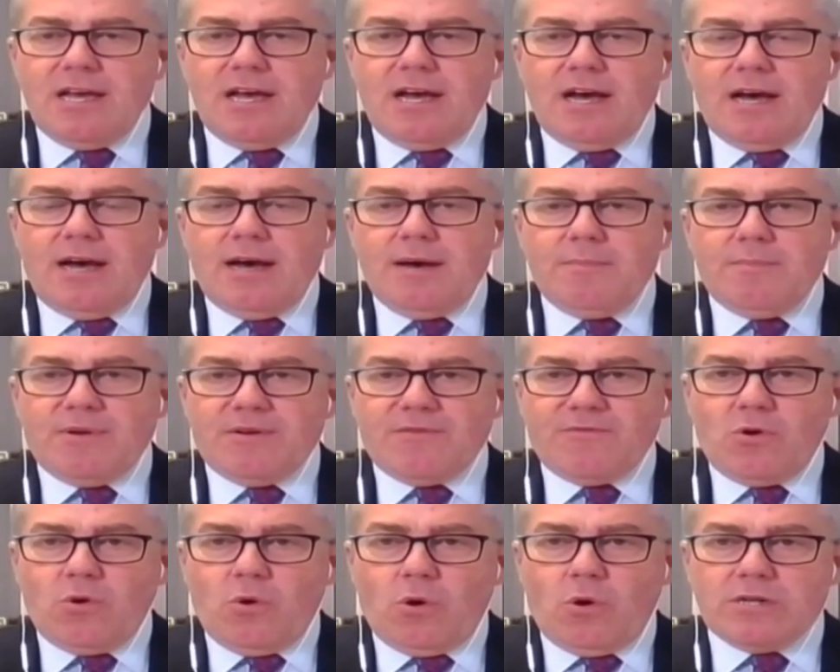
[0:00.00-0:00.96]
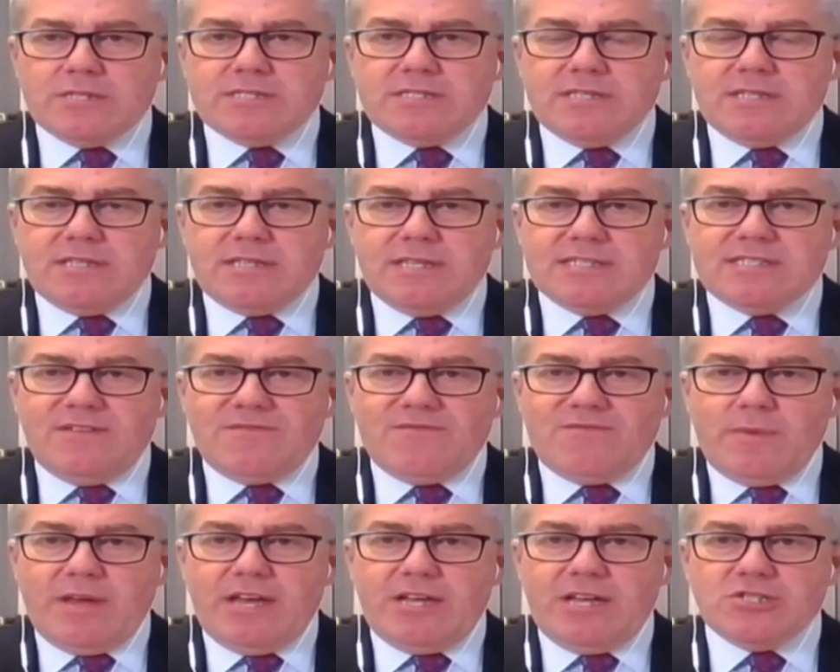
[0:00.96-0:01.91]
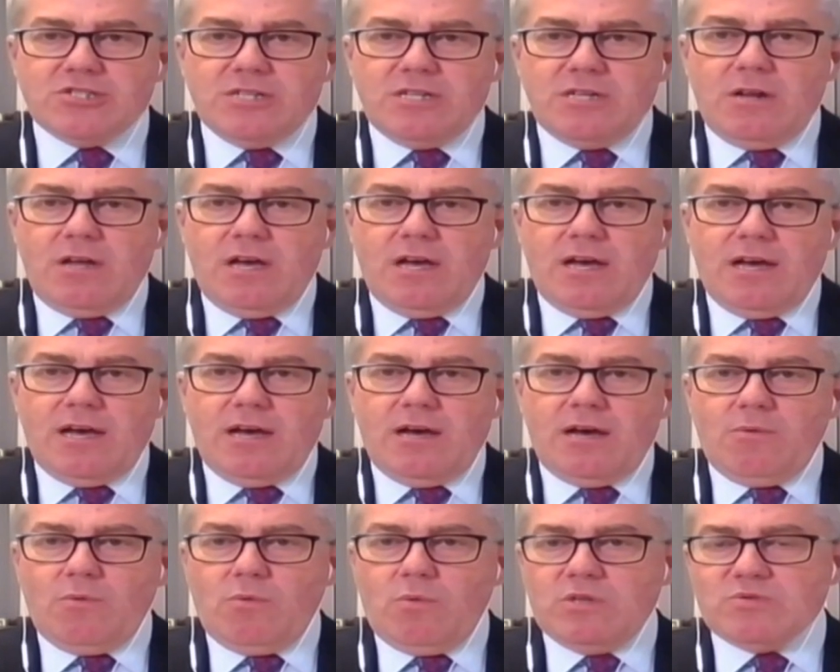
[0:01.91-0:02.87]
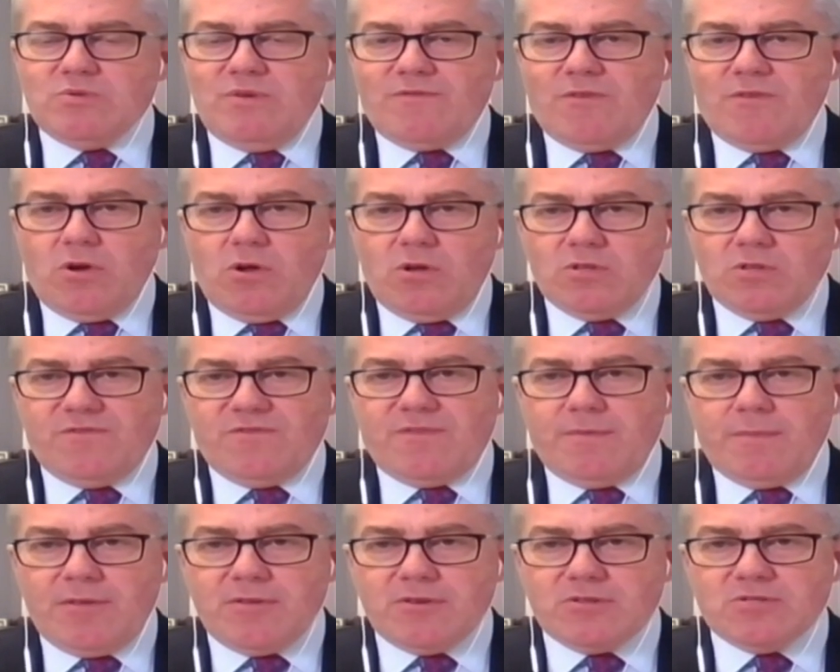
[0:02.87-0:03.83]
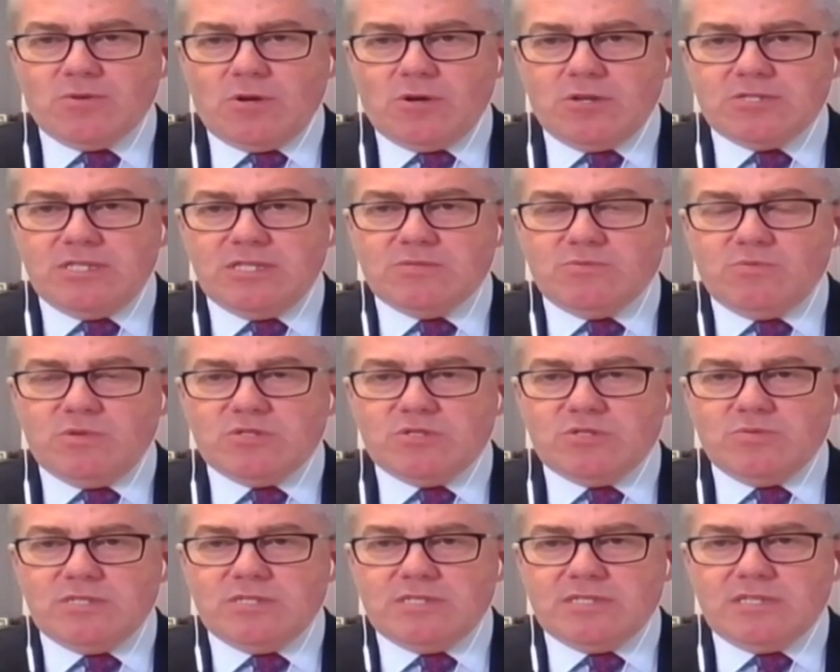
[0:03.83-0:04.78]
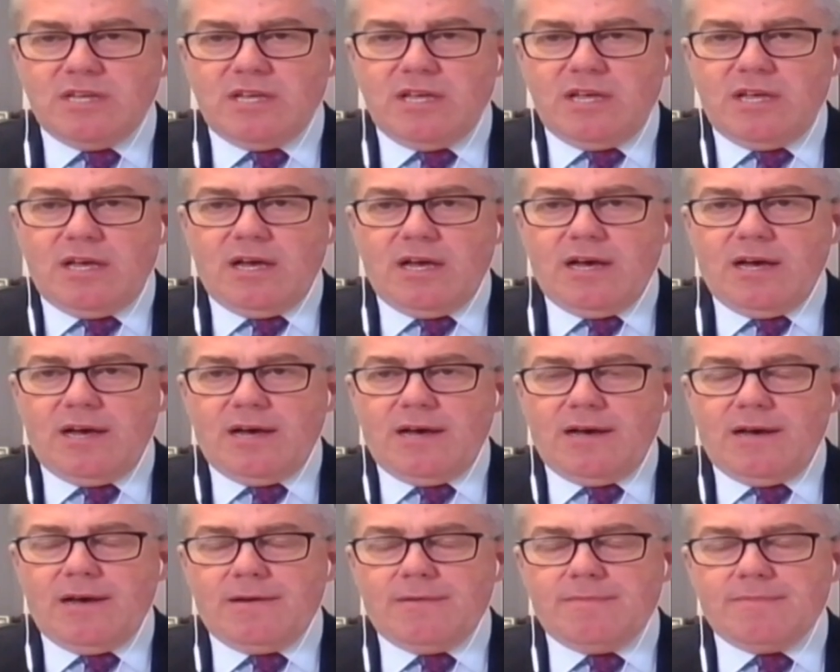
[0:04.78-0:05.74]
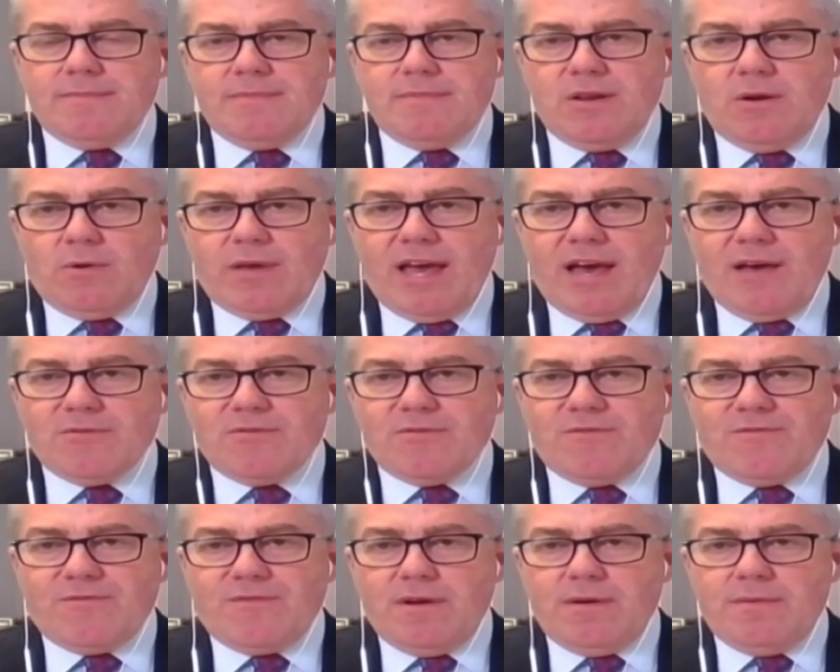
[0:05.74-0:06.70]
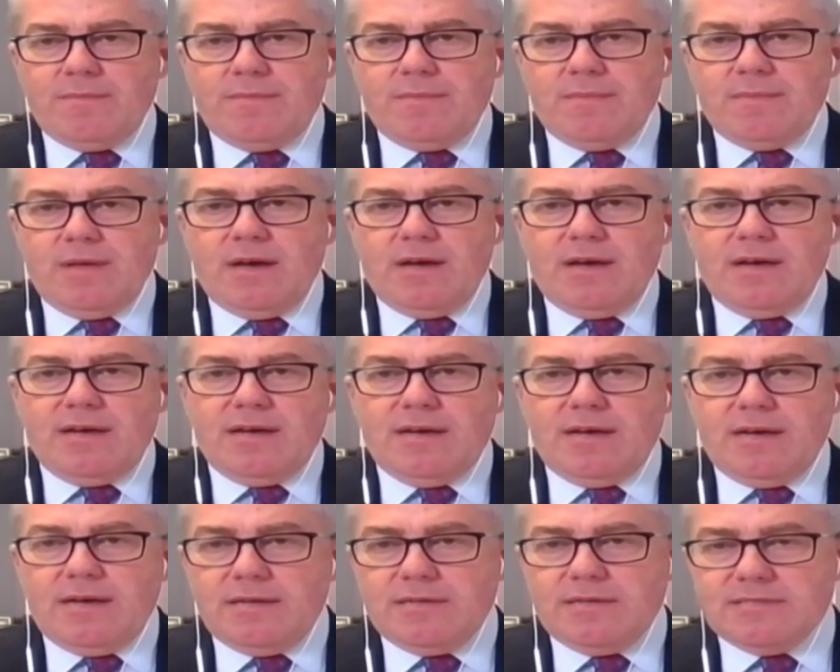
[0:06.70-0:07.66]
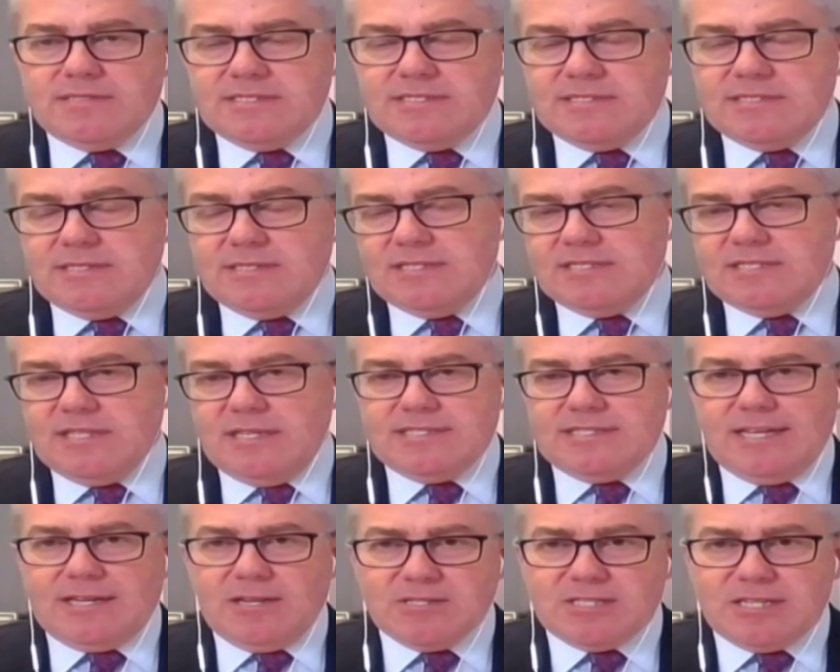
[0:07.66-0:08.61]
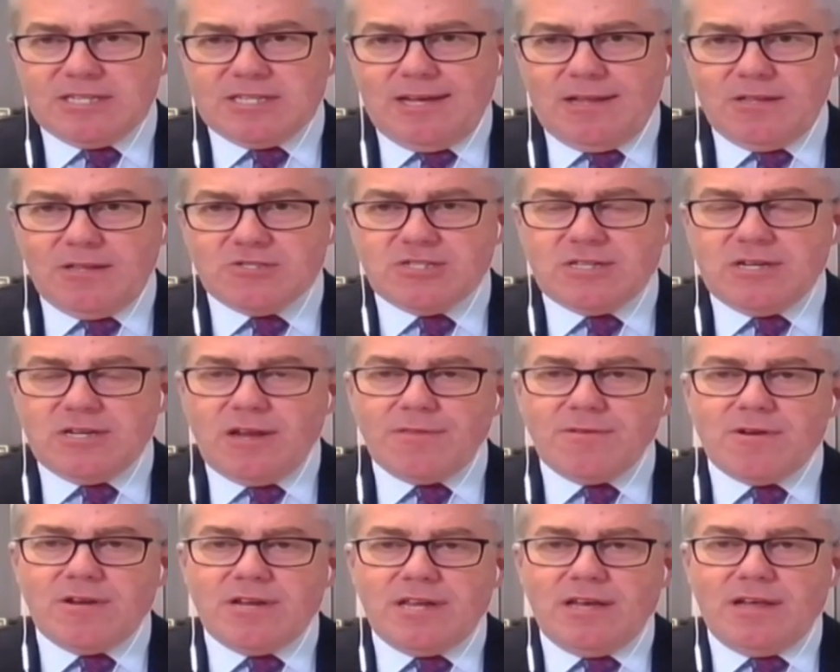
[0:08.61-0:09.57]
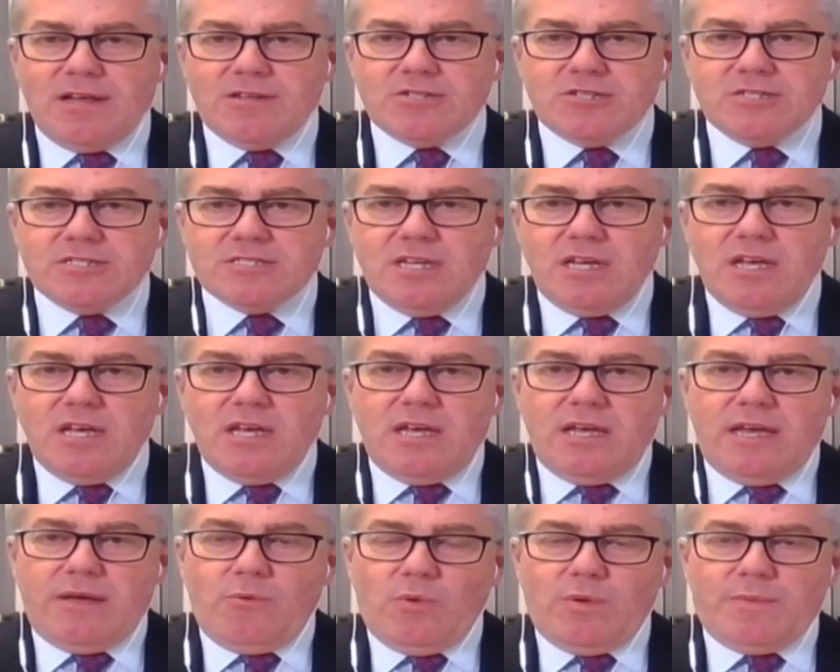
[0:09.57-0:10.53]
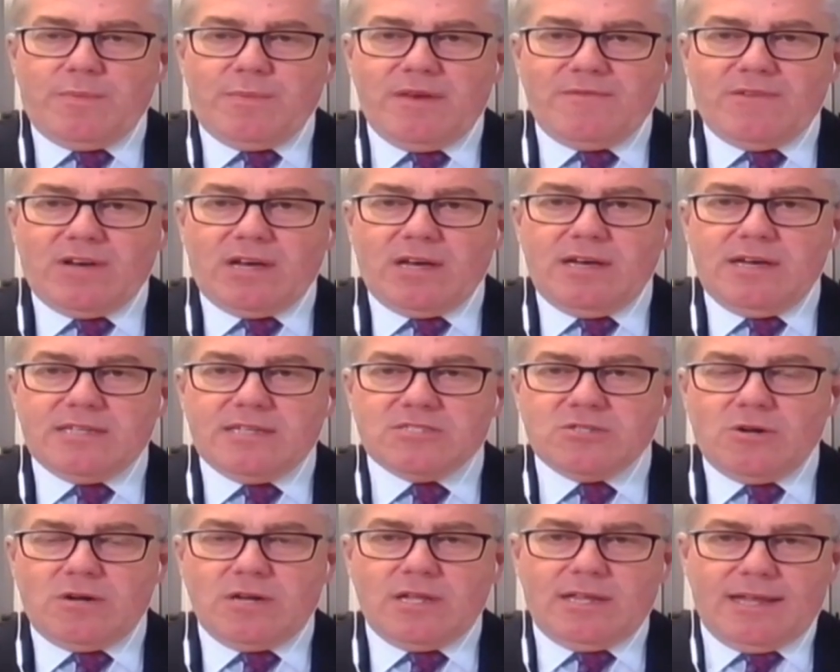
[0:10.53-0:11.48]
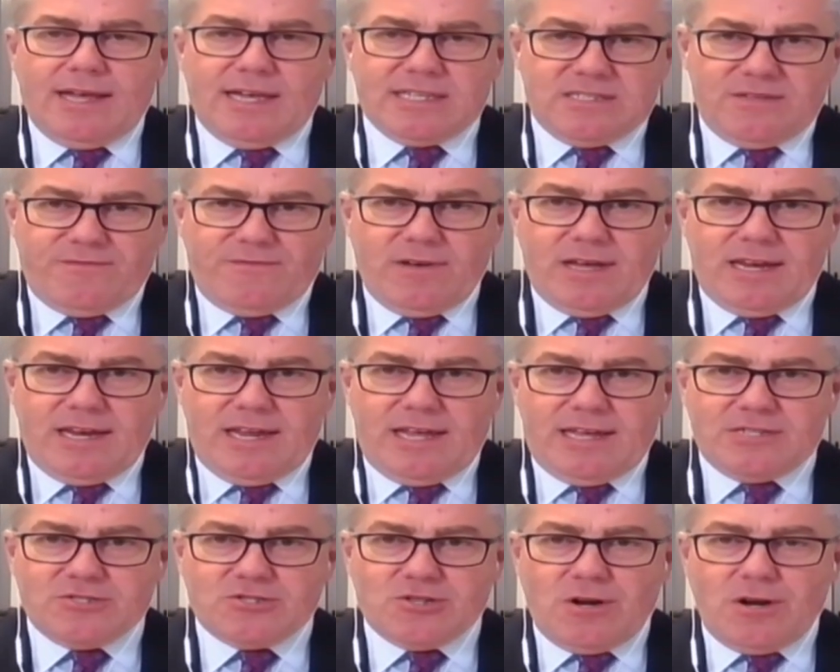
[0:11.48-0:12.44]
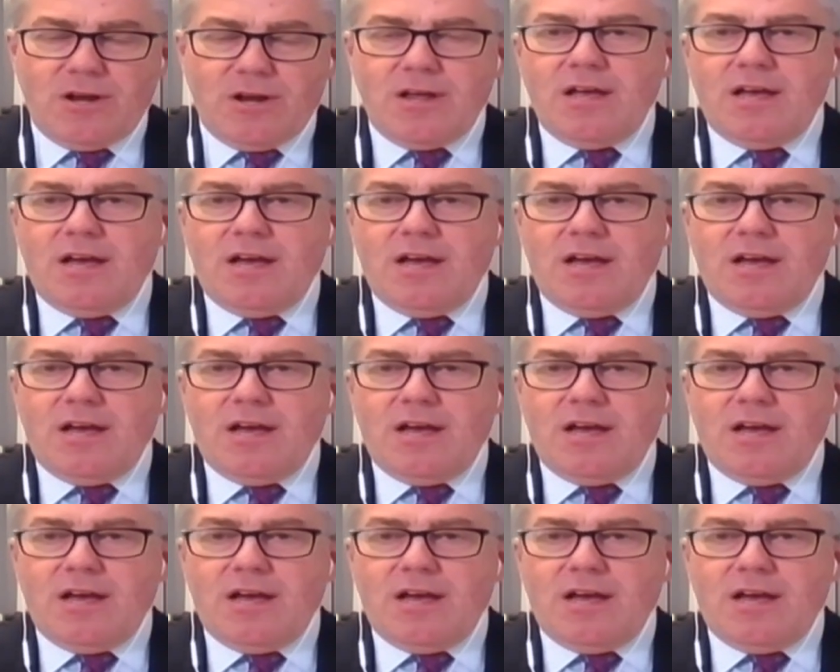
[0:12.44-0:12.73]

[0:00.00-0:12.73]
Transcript: But of course, this information, which we've heard also from other sources, which was gathered from signals intelligence and other intelligence, it would be of a certain classified nature.